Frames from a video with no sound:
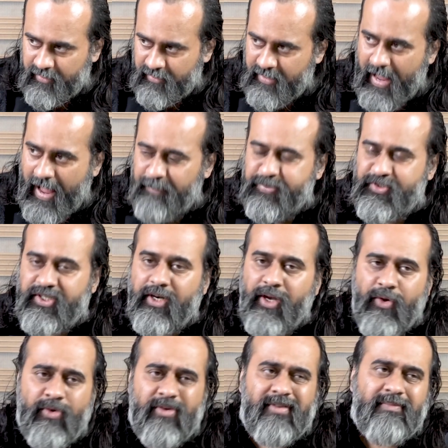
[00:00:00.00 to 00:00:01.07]
The
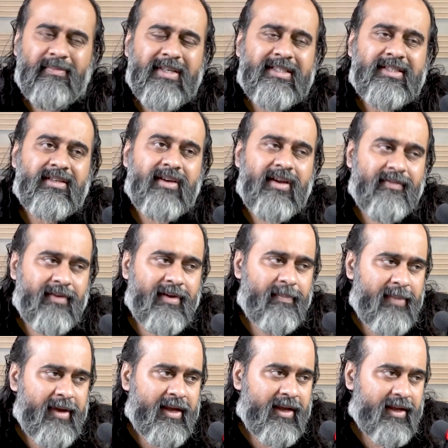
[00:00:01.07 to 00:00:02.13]
absolute must never
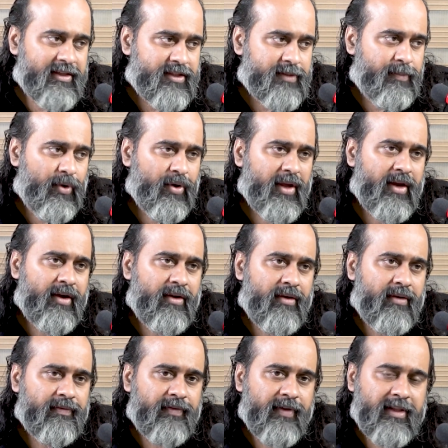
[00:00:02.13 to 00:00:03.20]
be spoken
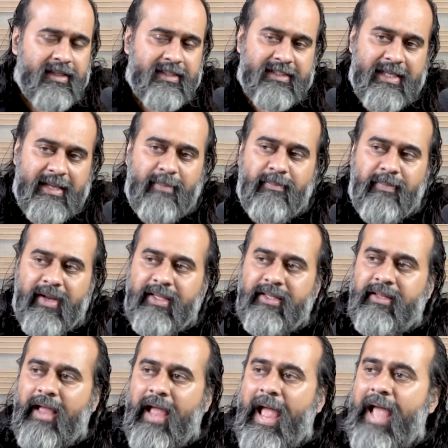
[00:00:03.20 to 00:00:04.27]
of in the same
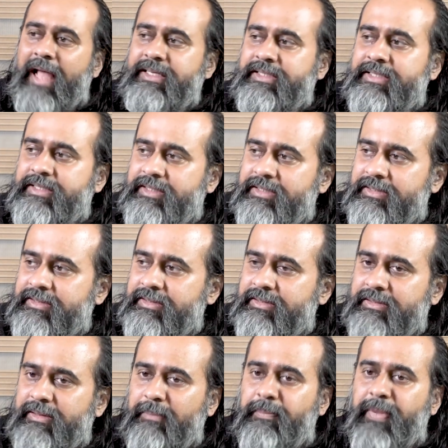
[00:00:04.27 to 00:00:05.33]
breath as
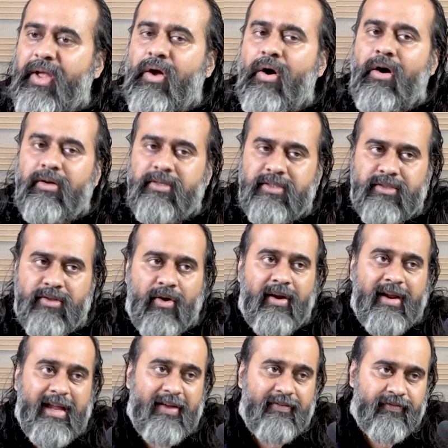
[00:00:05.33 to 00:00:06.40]
because
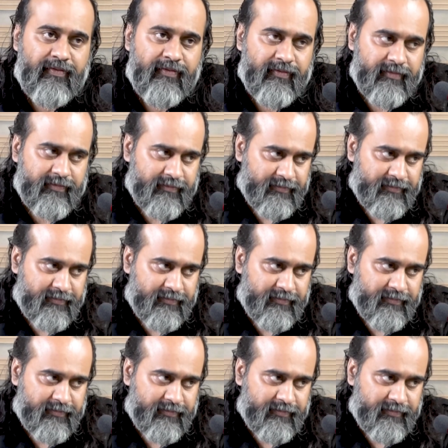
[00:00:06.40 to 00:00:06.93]
or if.